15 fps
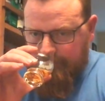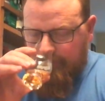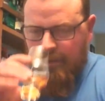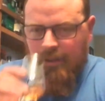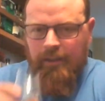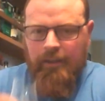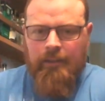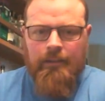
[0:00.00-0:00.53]

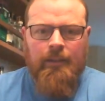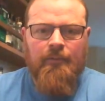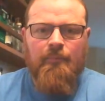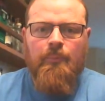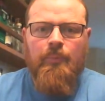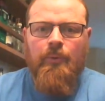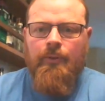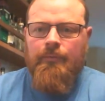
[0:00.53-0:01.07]
I love
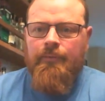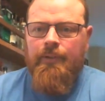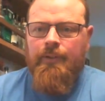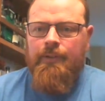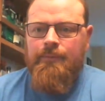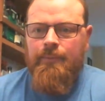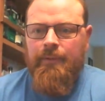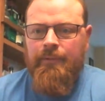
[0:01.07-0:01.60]
port
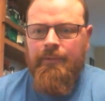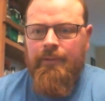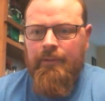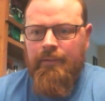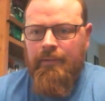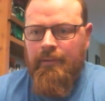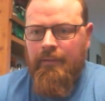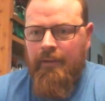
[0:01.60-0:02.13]
finish
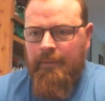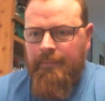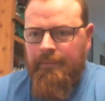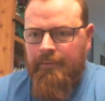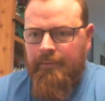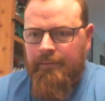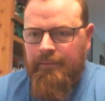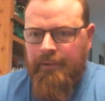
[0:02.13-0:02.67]
whiskeys.
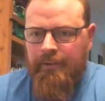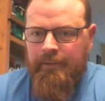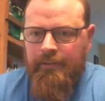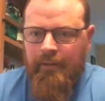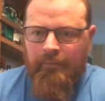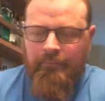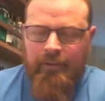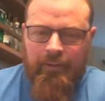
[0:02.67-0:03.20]
Absolutely.
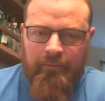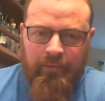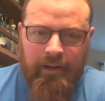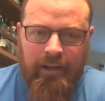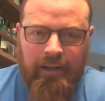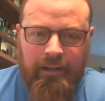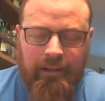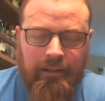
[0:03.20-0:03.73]
I've never
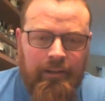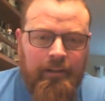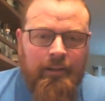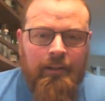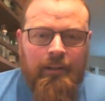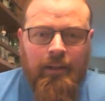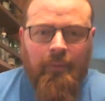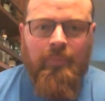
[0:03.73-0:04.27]
had
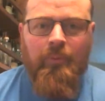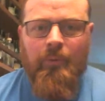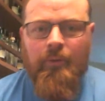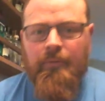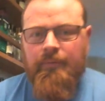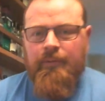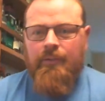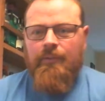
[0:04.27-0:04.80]
a
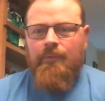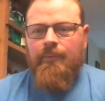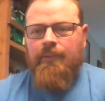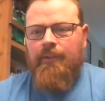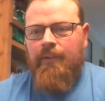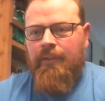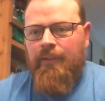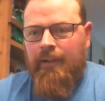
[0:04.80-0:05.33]
port finish
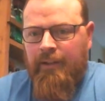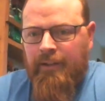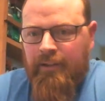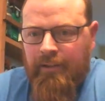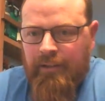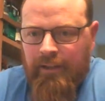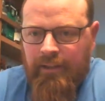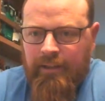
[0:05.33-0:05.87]
whiskey that I
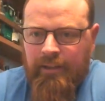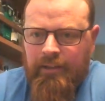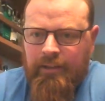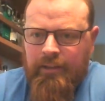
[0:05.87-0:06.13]
didn't like.